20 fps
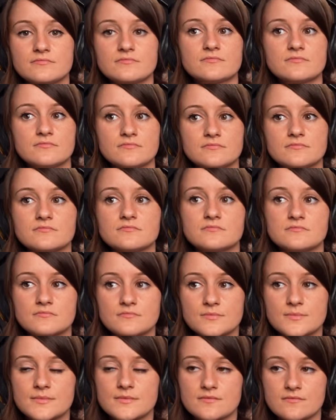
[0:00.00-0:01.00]

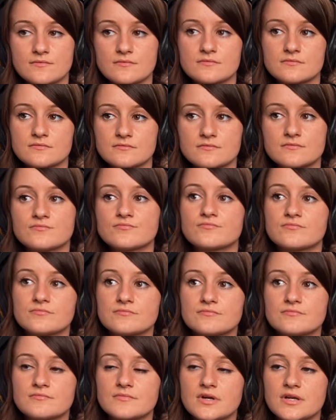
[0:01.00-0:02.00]

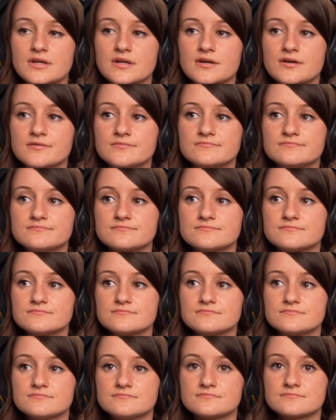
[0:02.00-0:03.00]

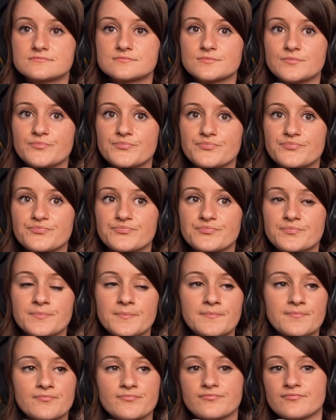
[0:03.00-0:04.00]

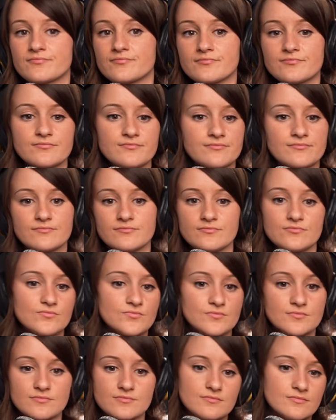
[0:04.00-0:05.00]

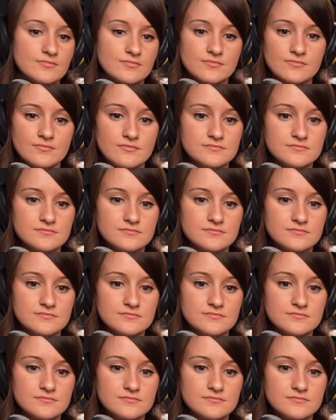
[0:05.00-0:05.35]
This person isn't speaking.